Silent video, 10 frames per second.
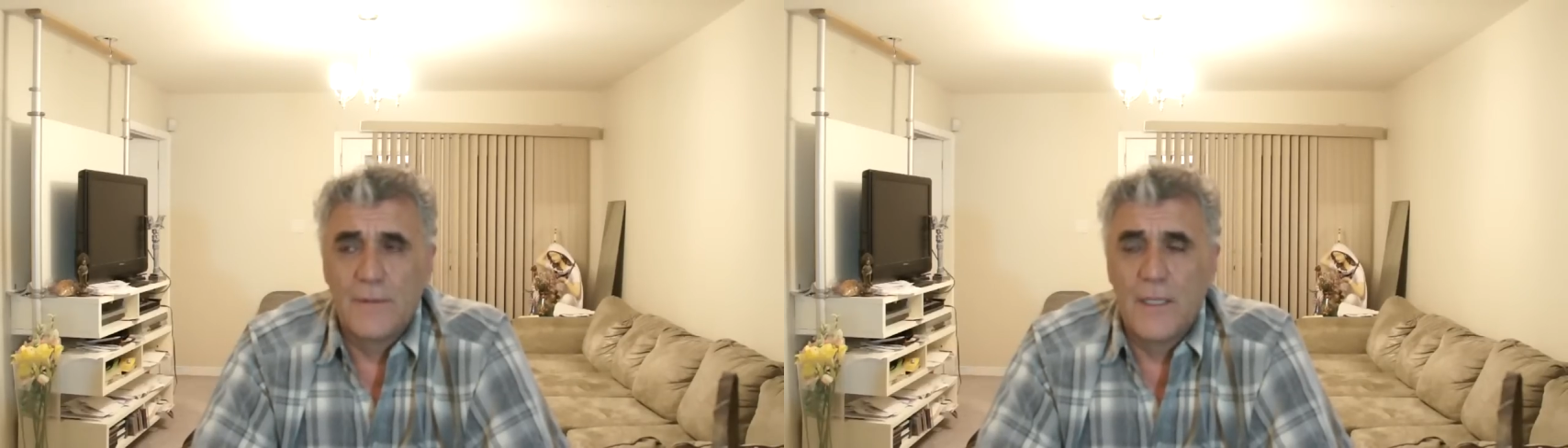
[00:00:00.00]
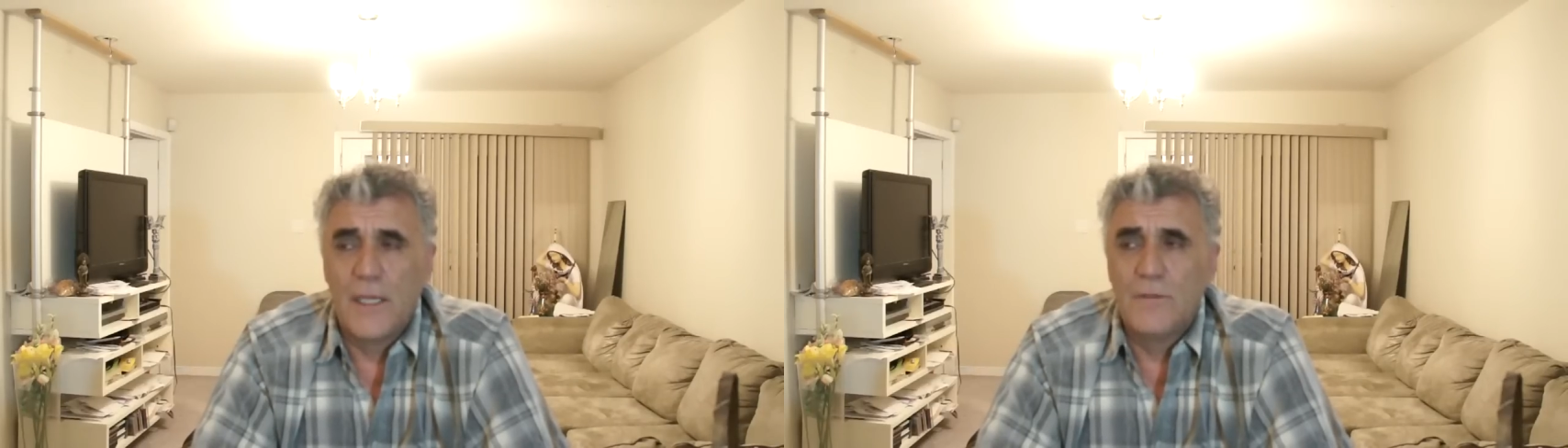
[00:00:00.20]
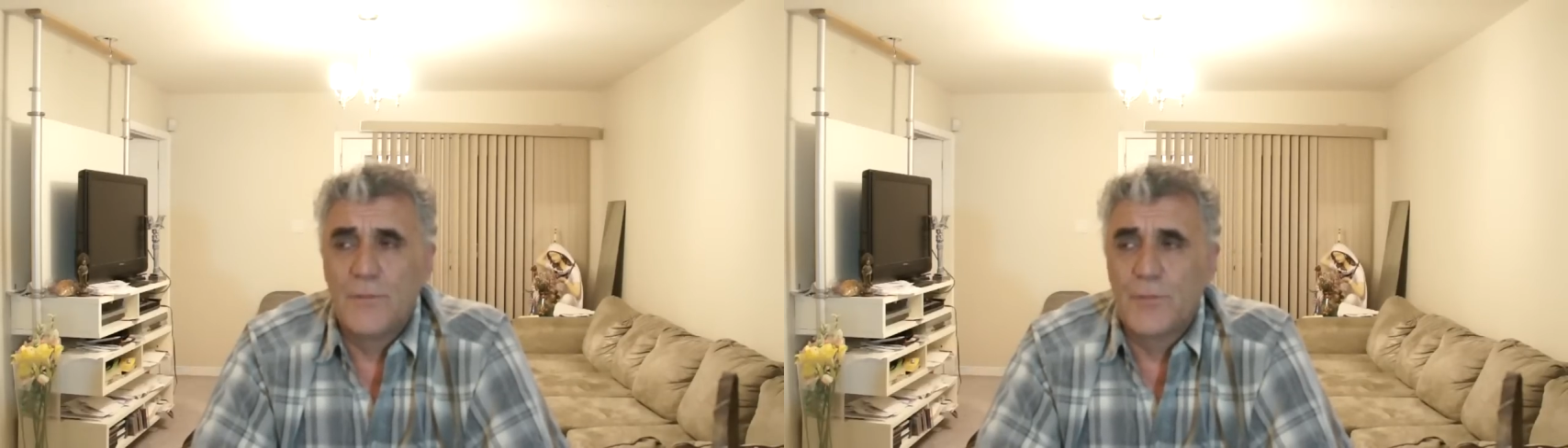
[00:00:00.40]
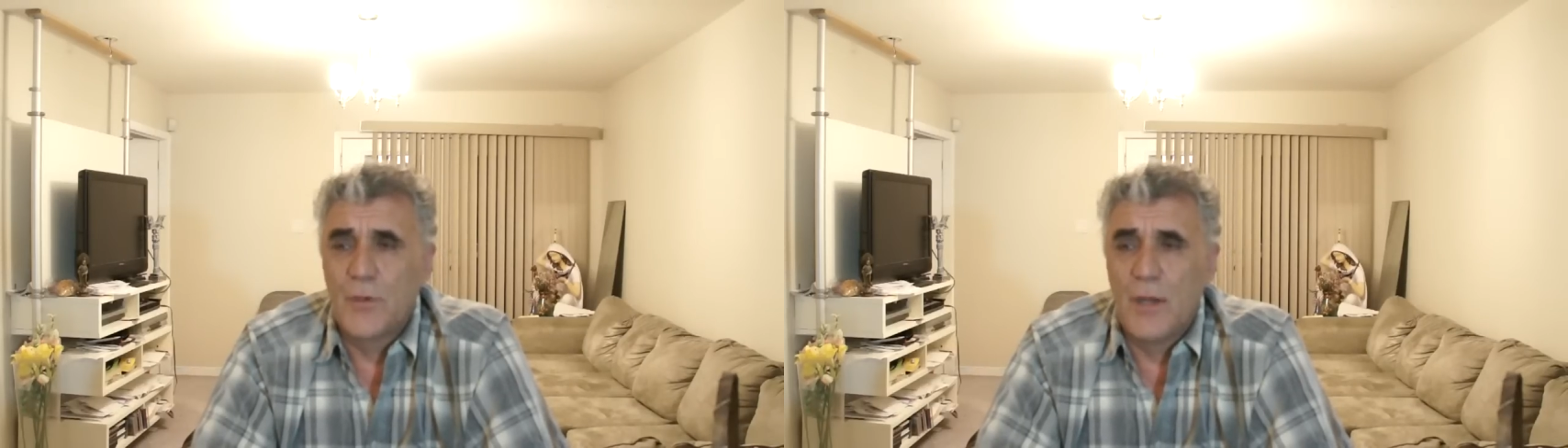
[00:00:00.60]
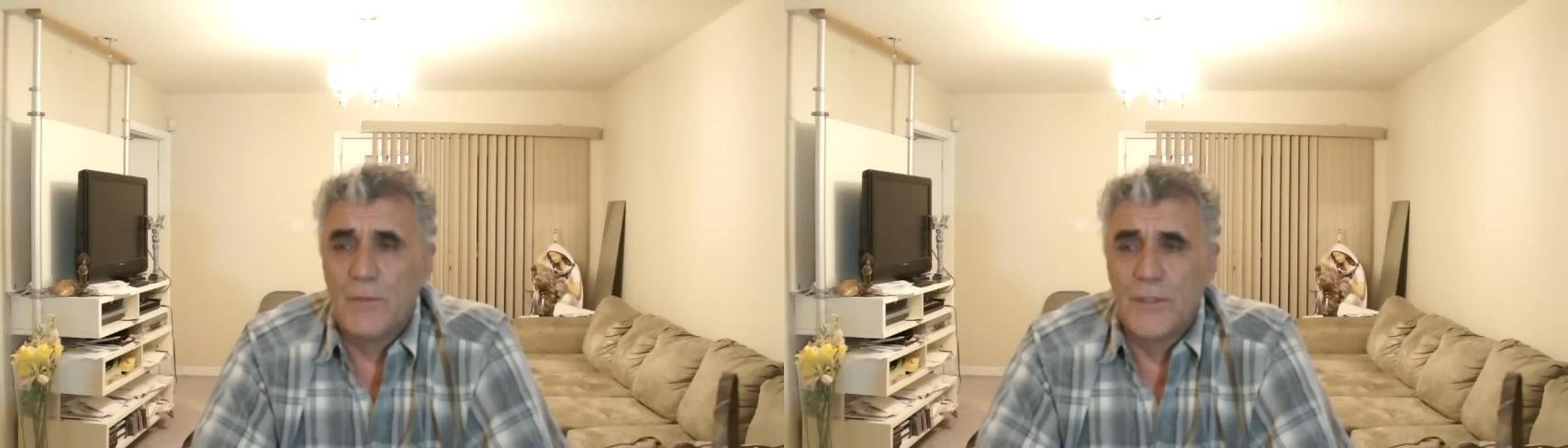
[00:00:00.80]
he would
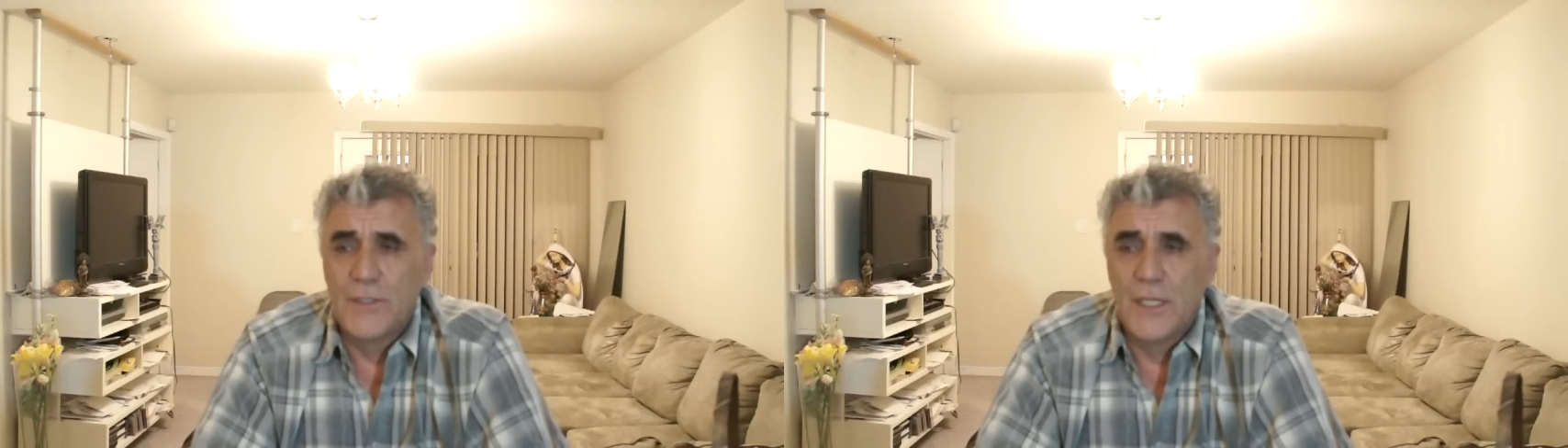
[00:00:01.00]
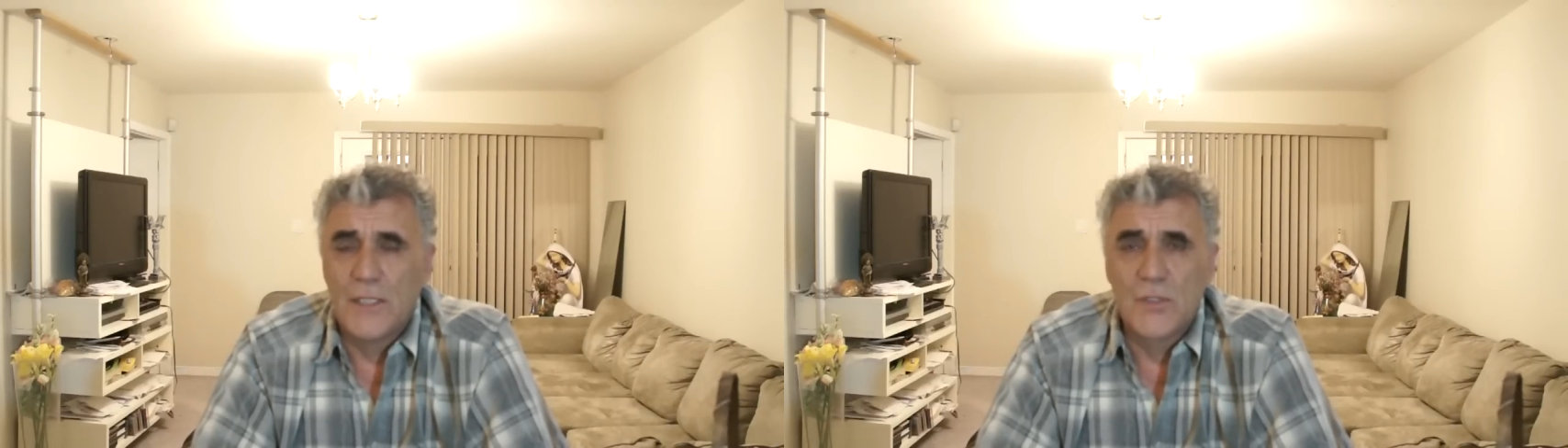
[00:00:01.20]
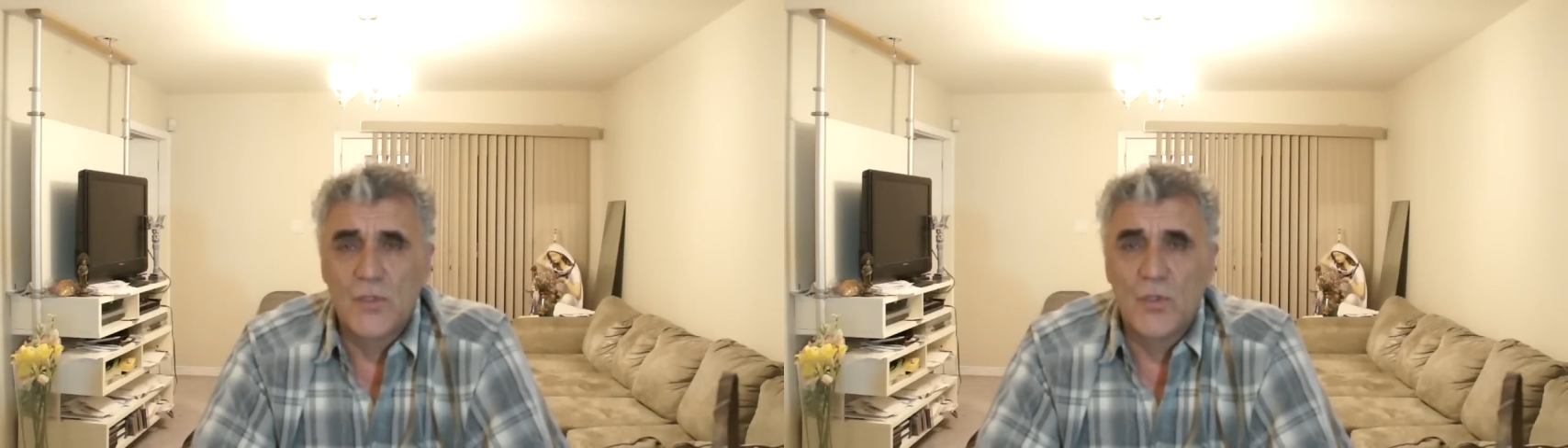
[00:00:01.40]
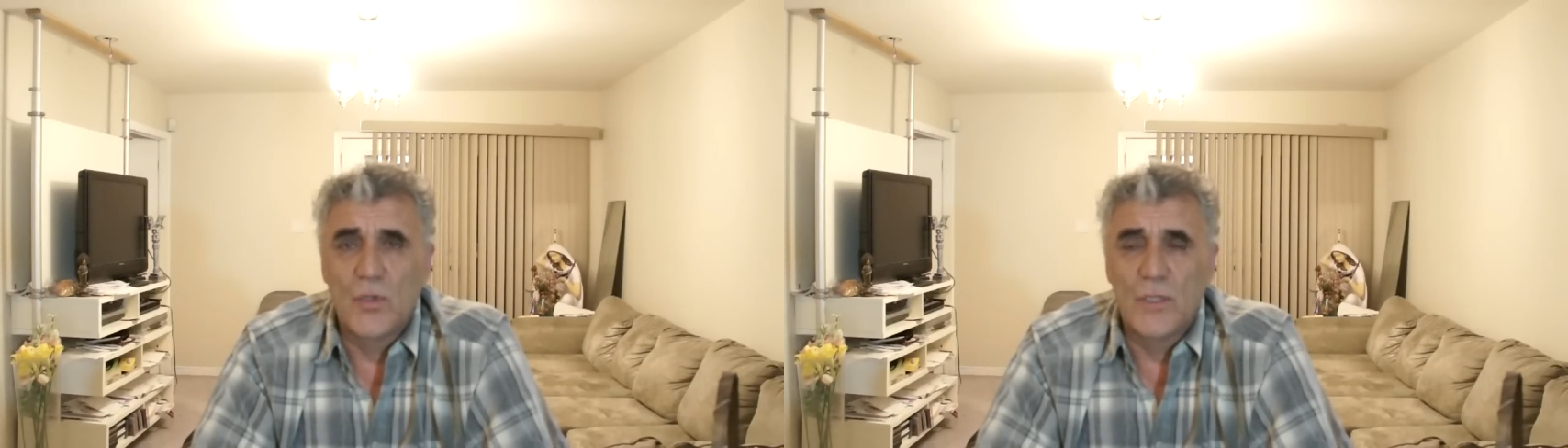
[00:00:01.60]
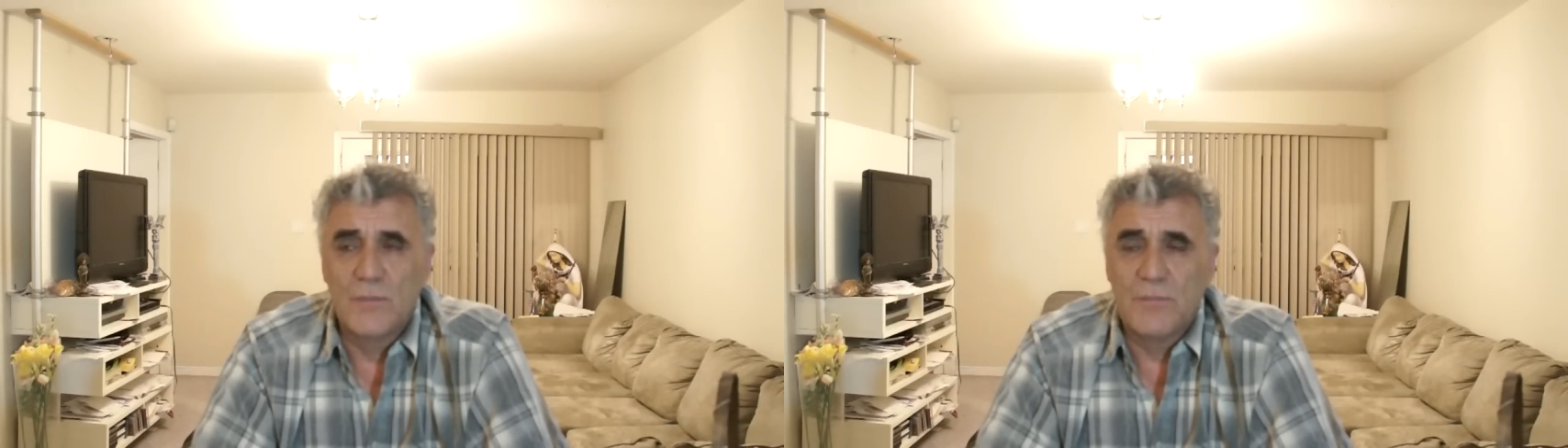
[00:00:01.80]
probably take his
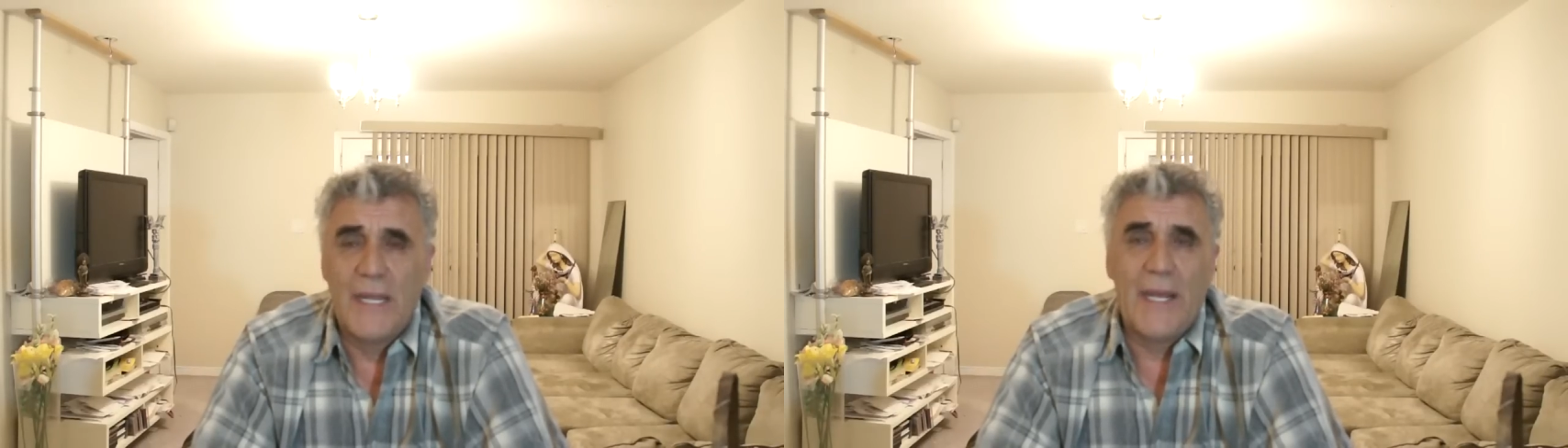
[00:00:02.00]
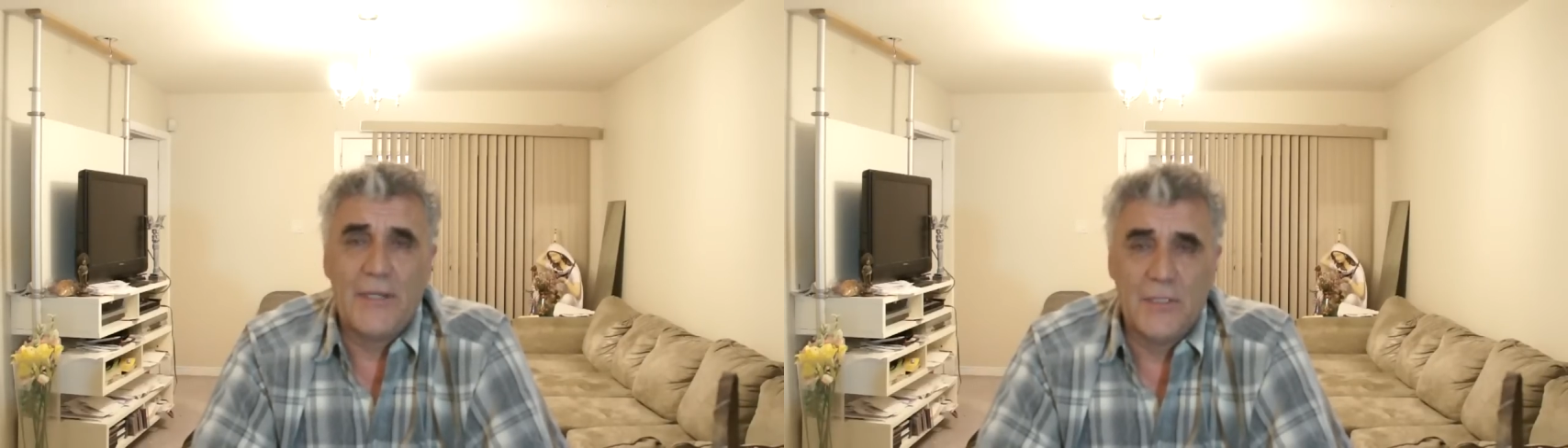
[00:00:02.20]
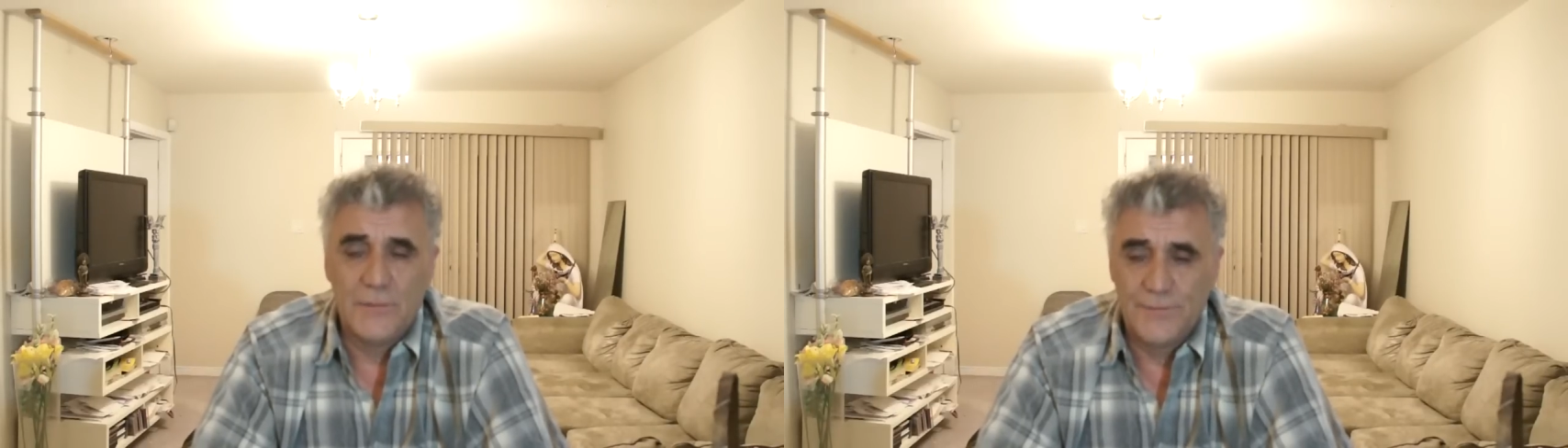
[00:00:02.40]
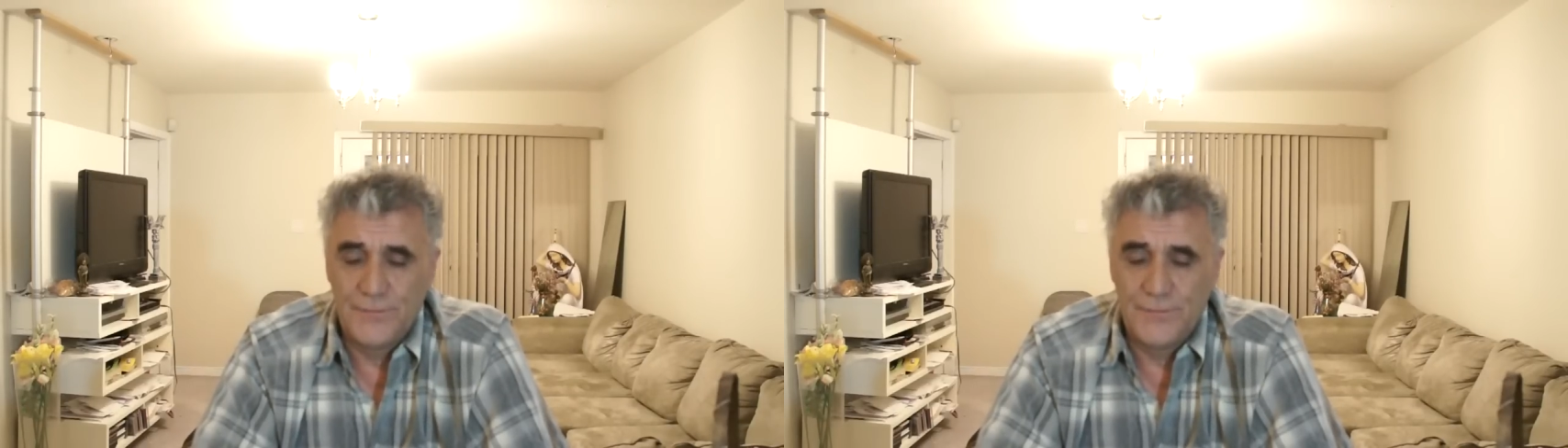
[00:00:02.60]
sword and behead you.